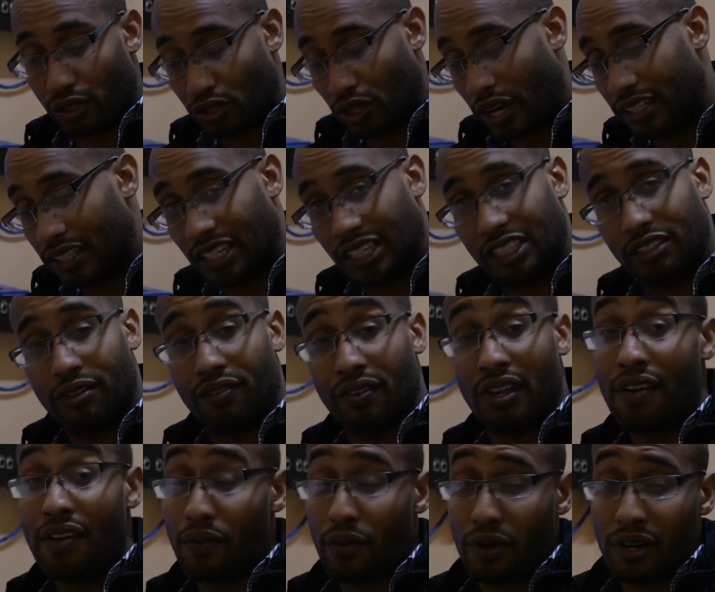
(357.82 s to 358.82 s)
Try to, if you're
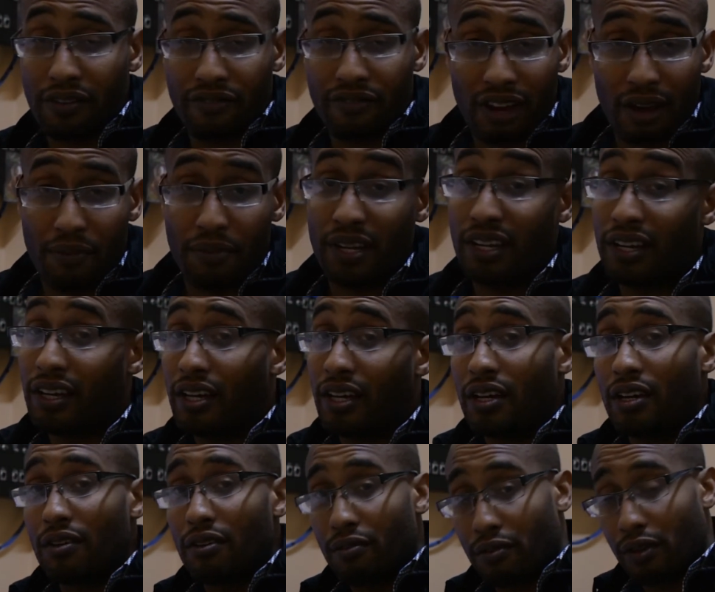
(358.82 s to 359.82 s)
living with your family,
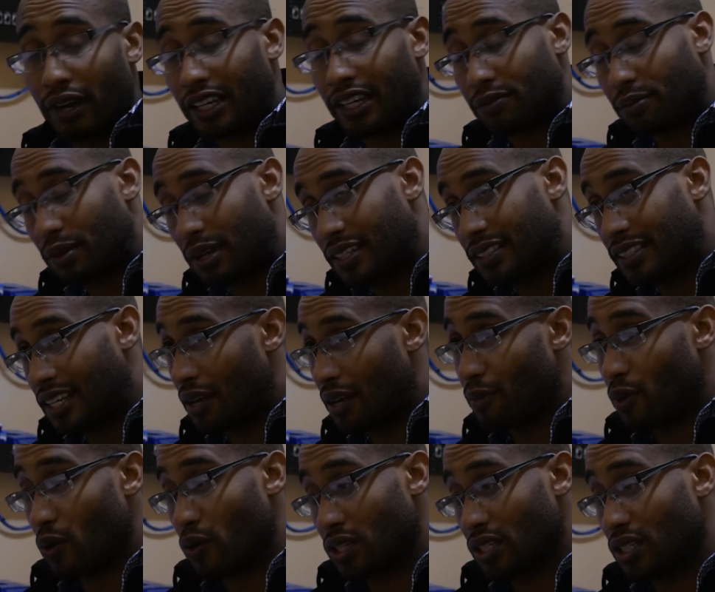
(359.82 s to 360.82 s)
explain to
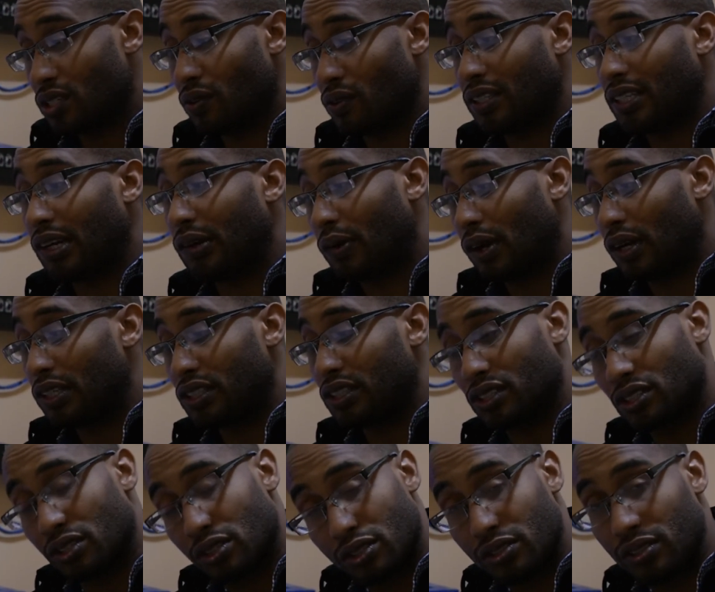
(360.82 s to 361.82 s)
them, this is what I want to
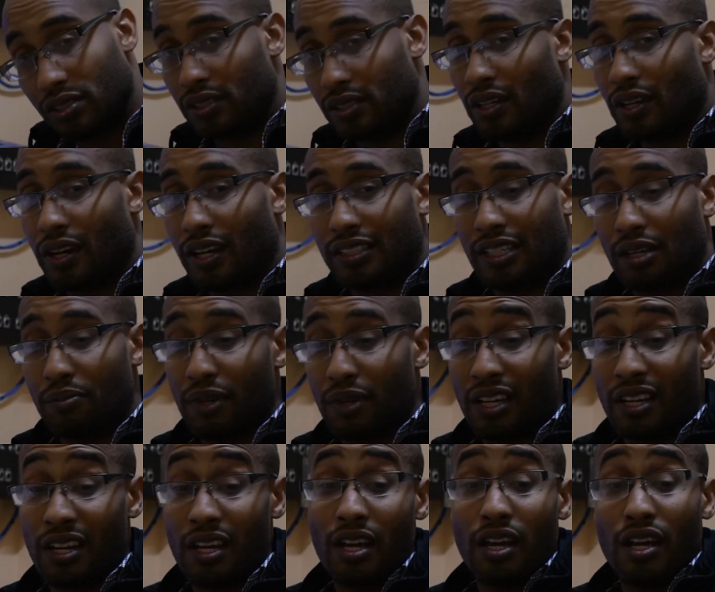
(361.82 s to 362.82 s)
do. You know what I
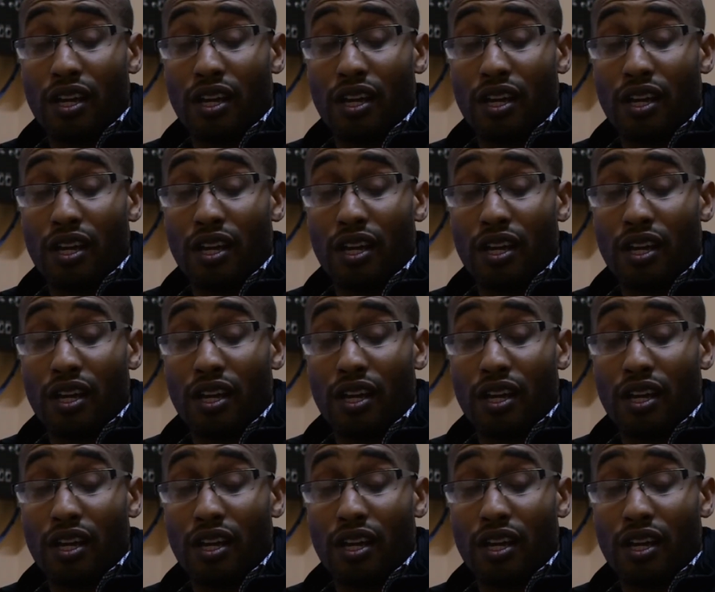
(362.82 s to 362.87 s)
mean?